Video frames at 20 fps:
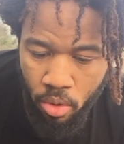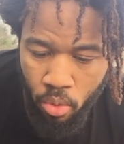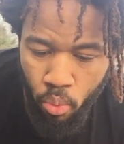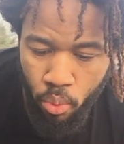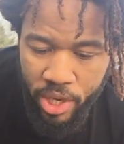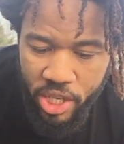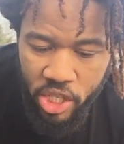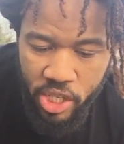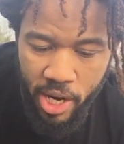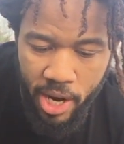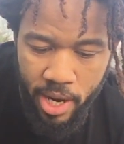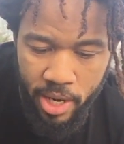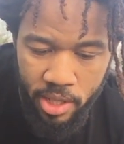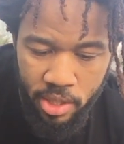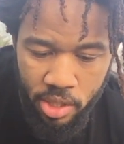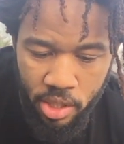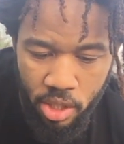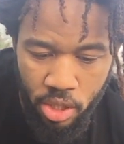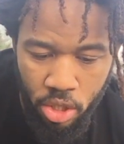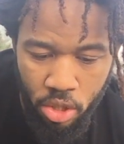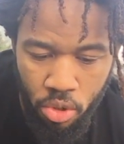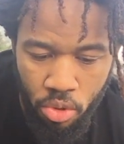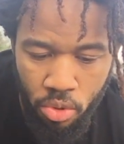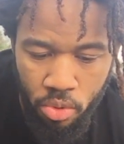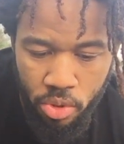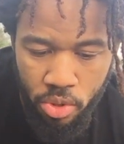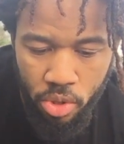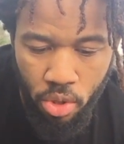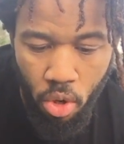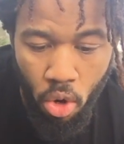which hand to
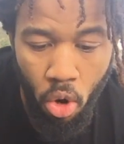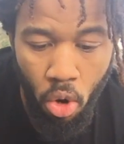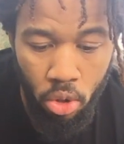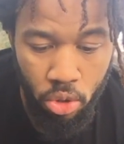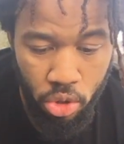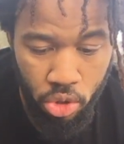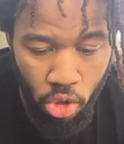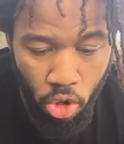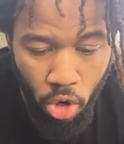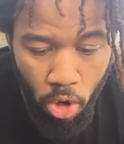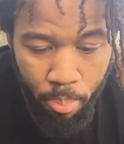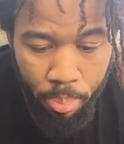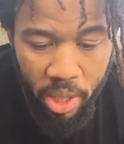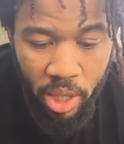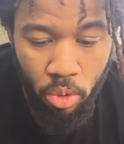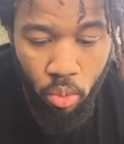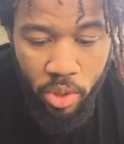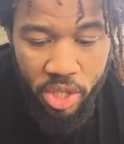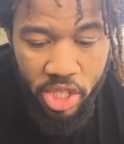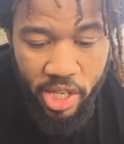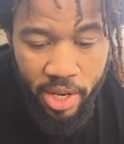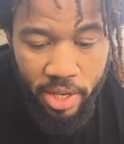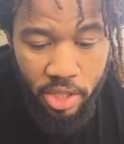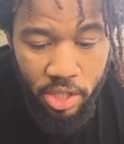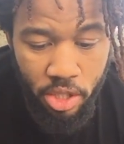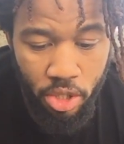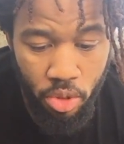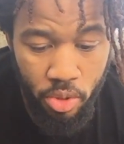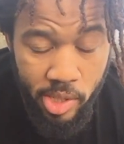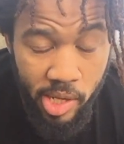use on top and which hand
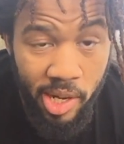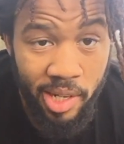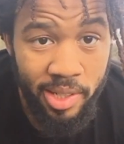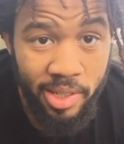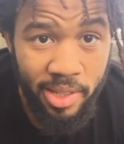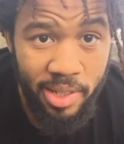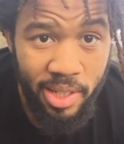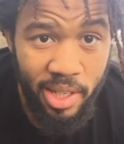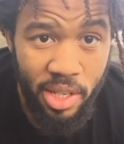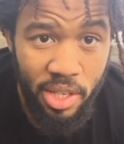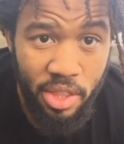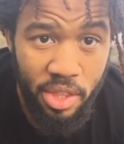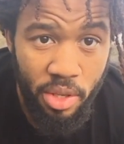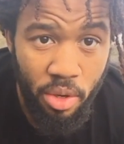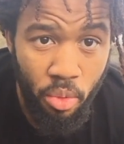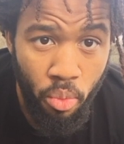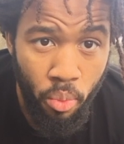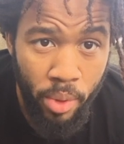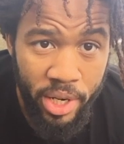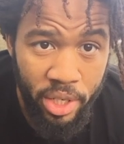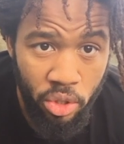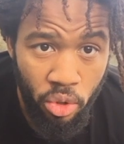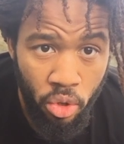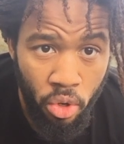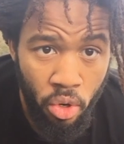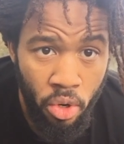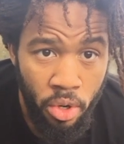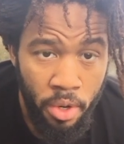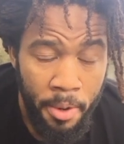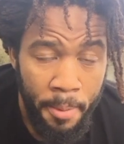to use underneath when you're